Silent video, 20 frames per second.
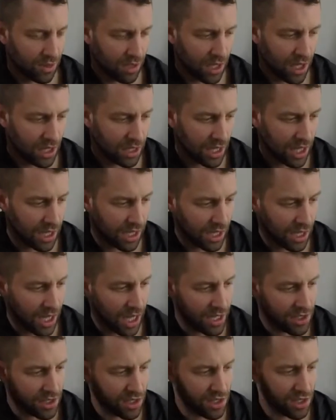online
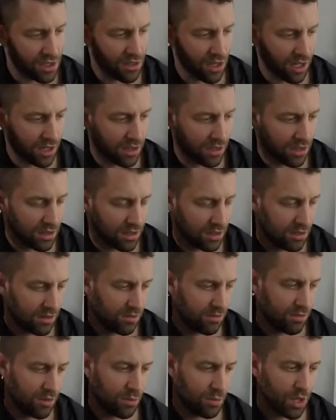class instructor
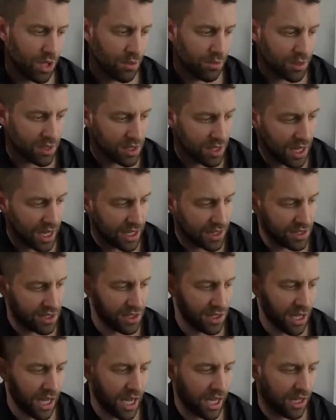Rabea Massaad
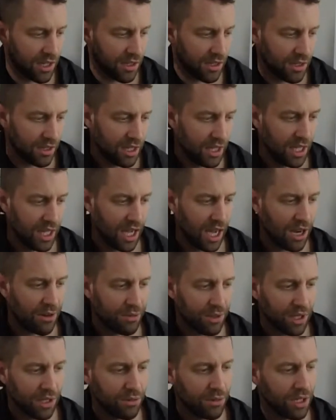style. I
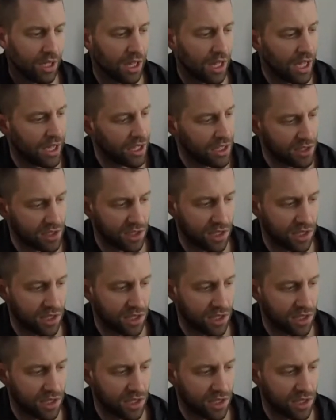really, really like his